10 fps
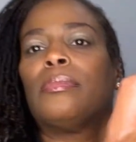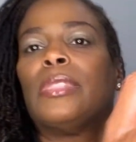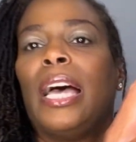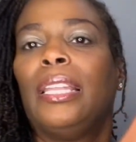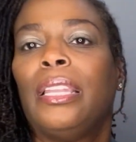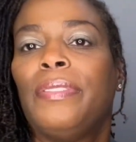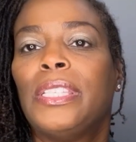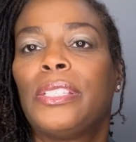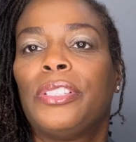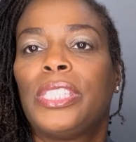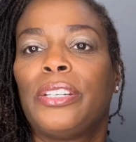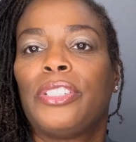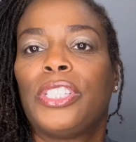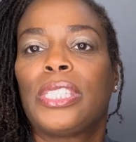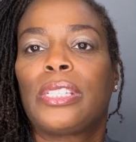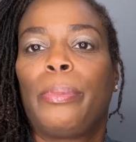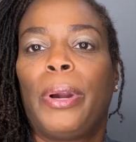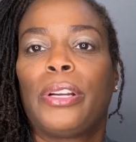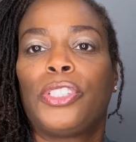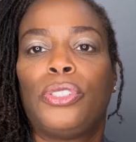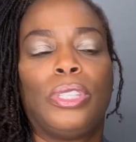I love this on Sarah Jessica Parker shoes.